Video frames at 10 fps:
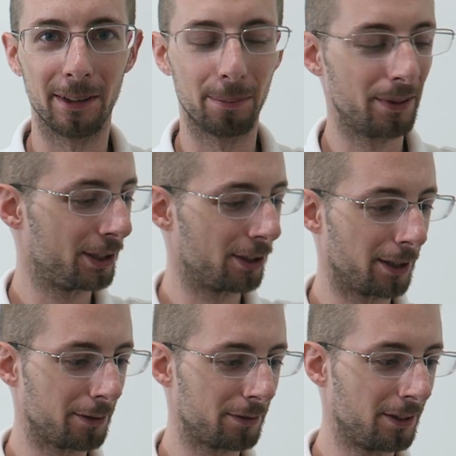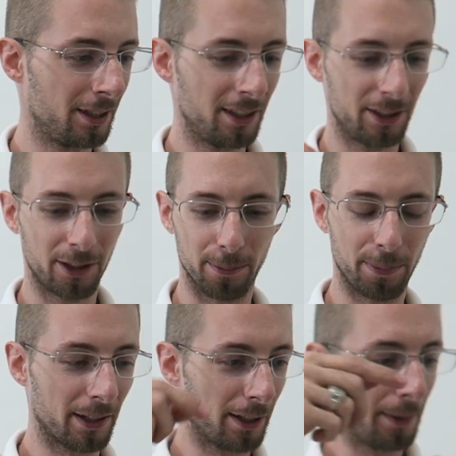to get the breech off. You're gonna
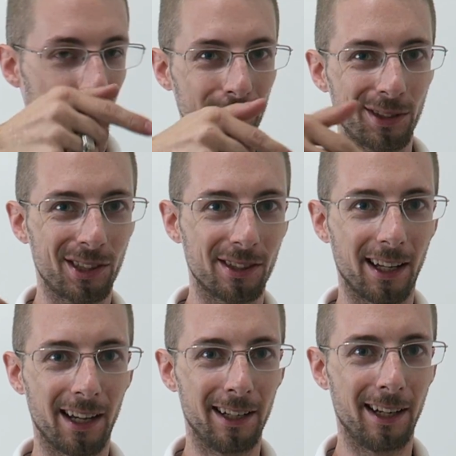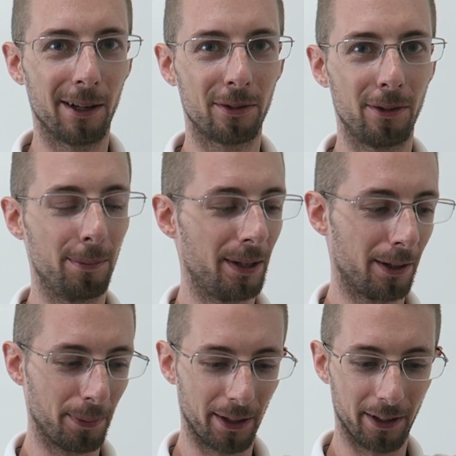pick it up, slide it out through the
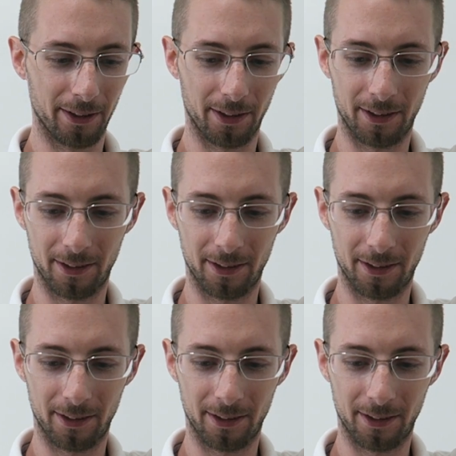barrel band.